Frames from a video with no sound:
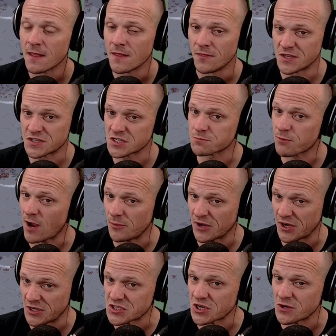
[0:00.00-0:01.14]
This is probably
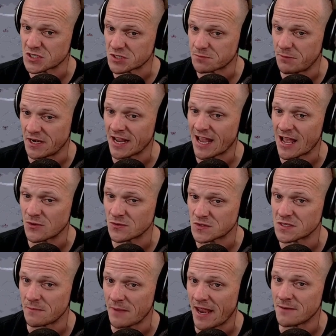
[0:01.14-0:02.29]
going to start spitting out
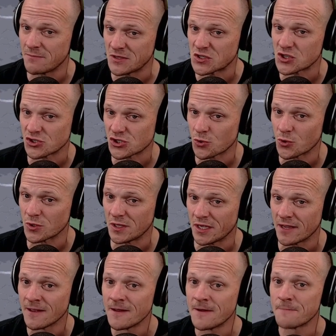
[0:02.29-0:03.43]
some enemies shortly.
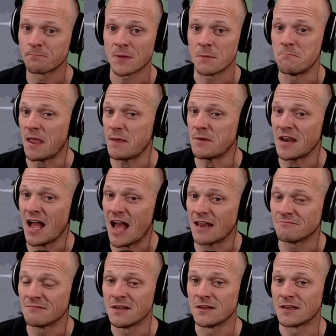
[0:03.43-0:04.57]
Maybe not.
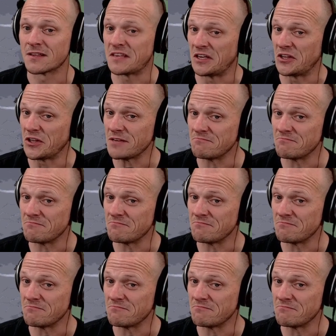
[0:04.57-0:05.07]
Kill it.